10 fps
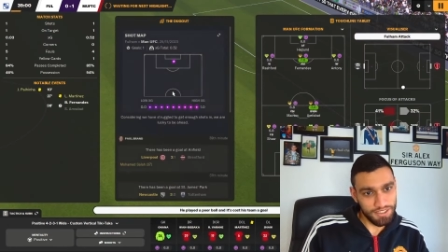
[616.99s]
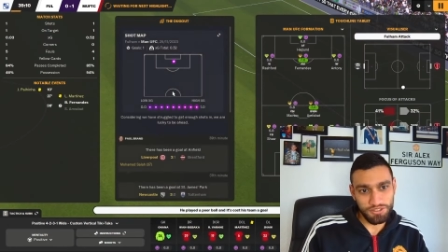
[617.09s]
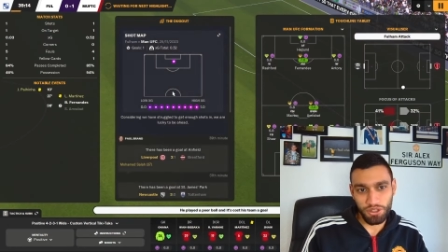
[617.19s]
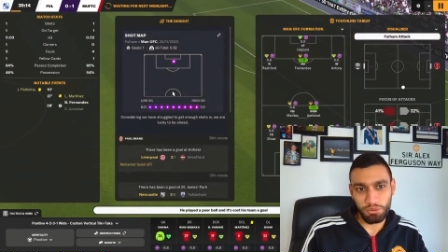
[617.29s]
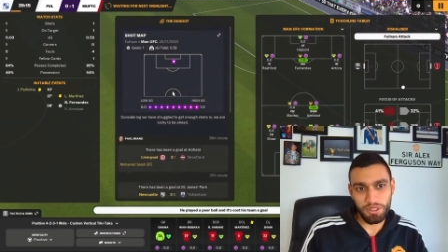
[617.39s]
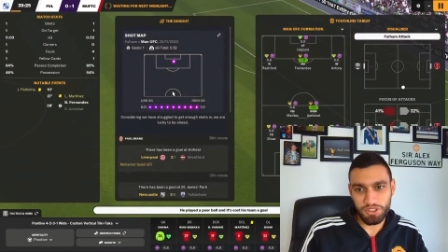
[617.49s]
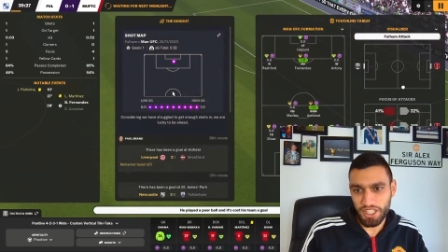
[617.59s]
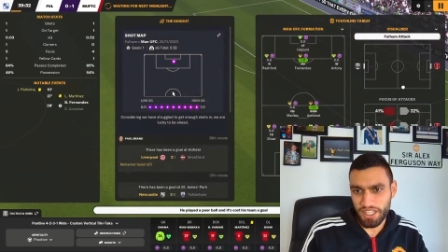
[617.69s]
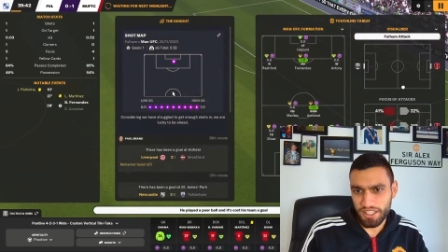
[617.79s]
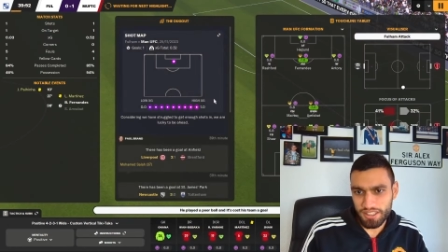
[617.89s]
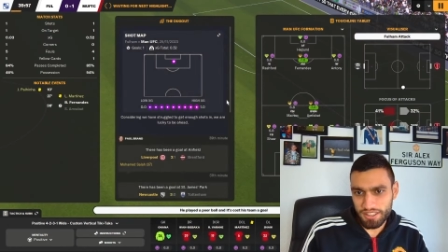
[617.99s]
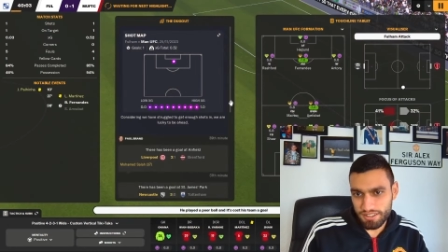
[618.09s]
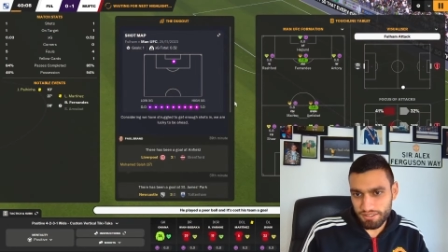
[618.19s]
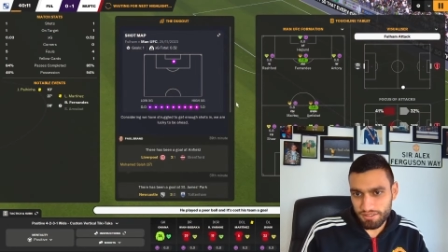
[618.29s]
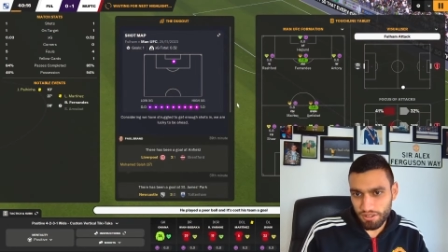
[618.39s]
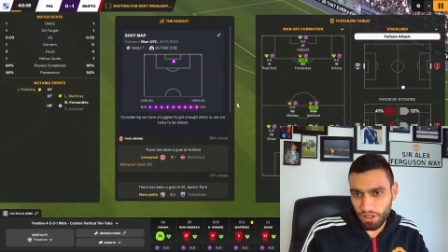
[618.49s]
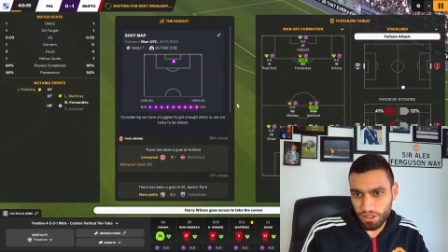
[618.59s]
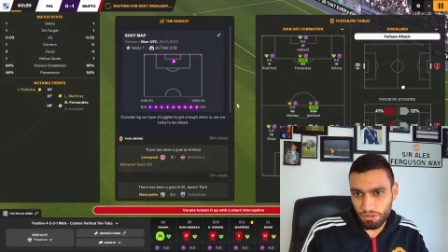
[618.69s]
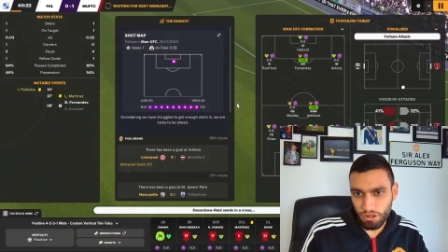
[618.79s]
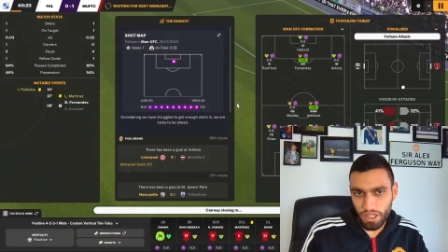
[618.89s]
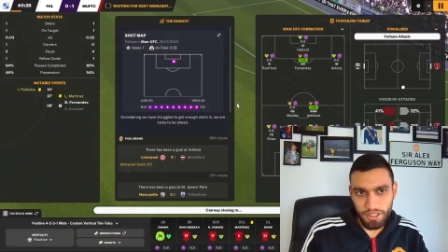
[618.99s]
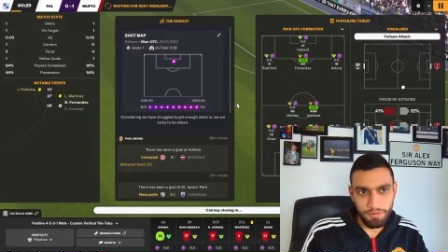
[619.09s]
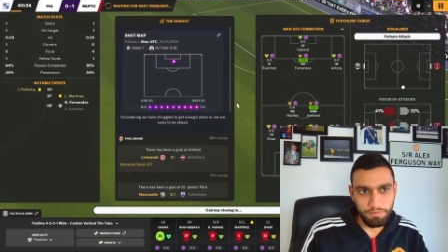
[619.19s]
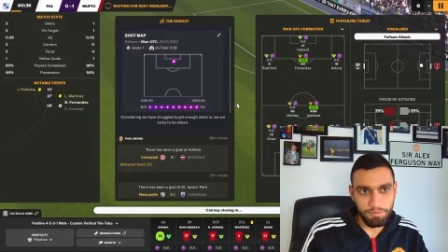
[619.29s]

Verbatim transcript: Don't want him to get overrun.